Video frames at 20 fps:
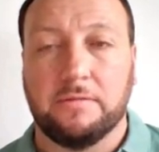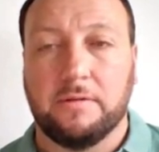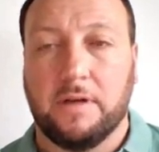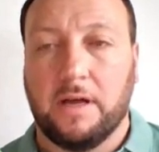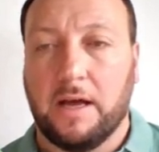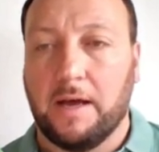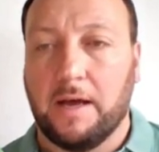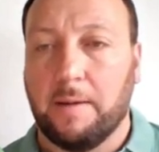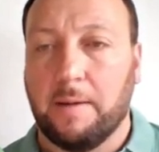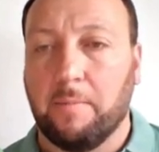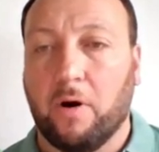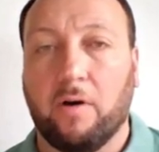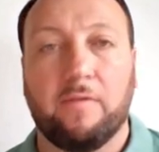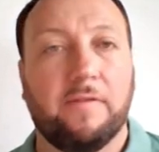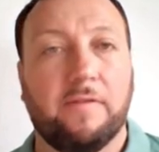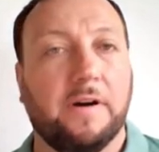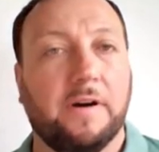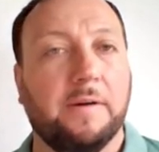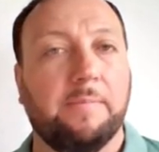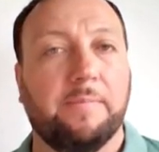
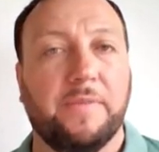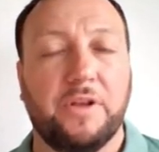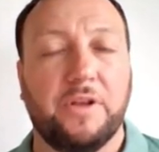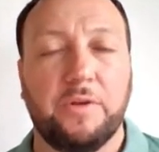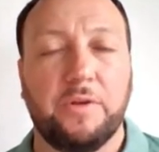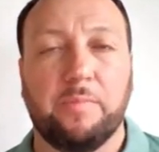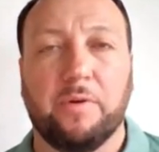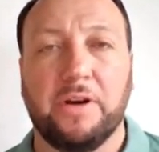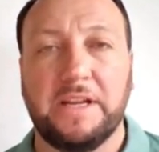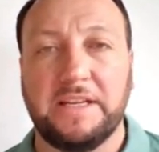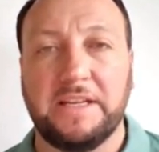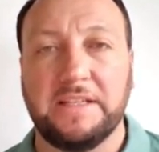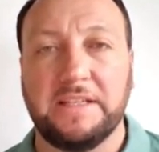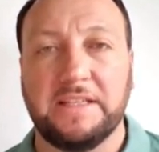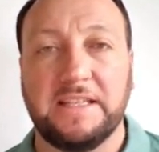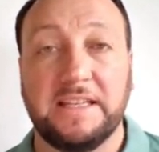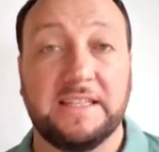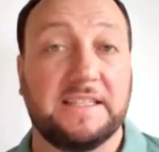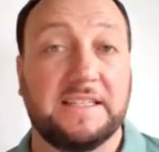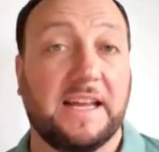offer that you put into
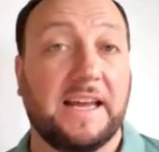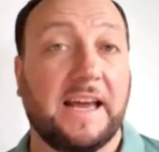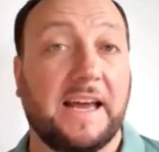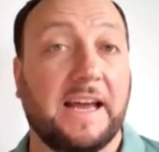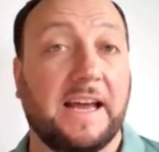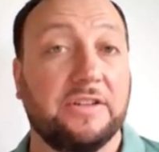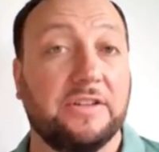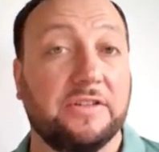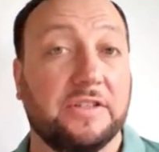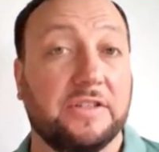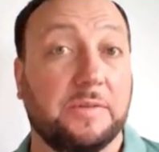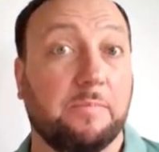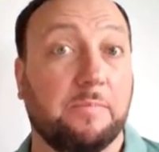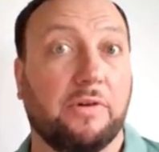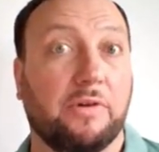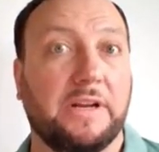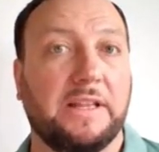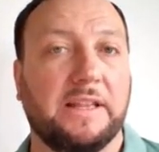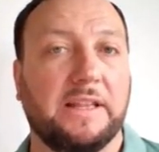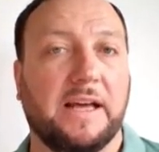the estate agent to
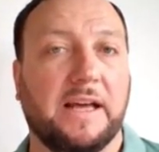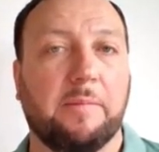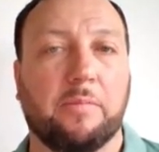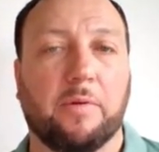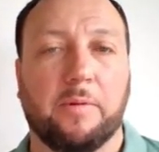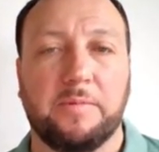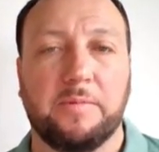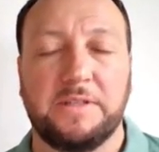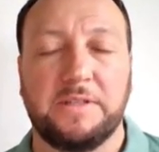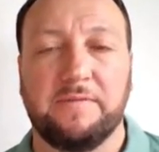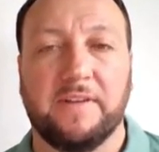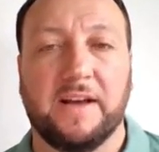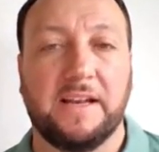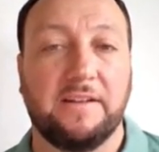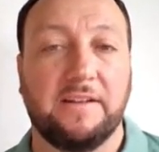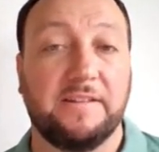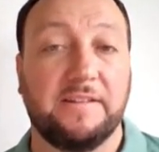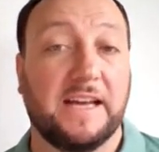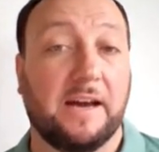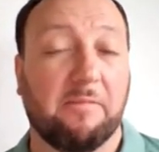bring that property
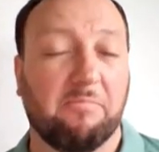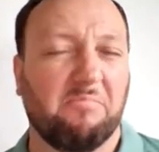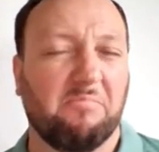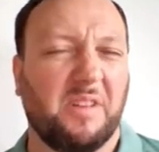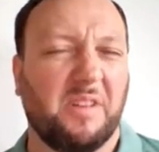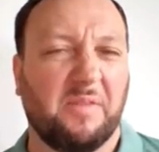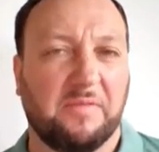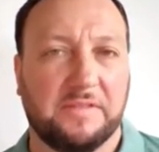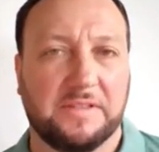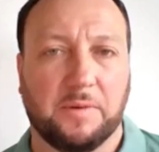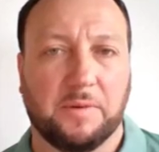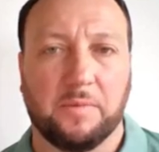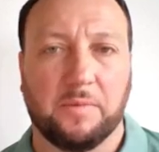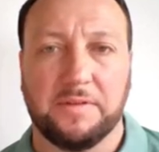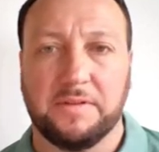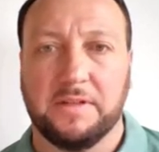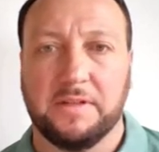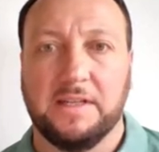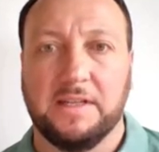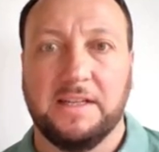value down if someone's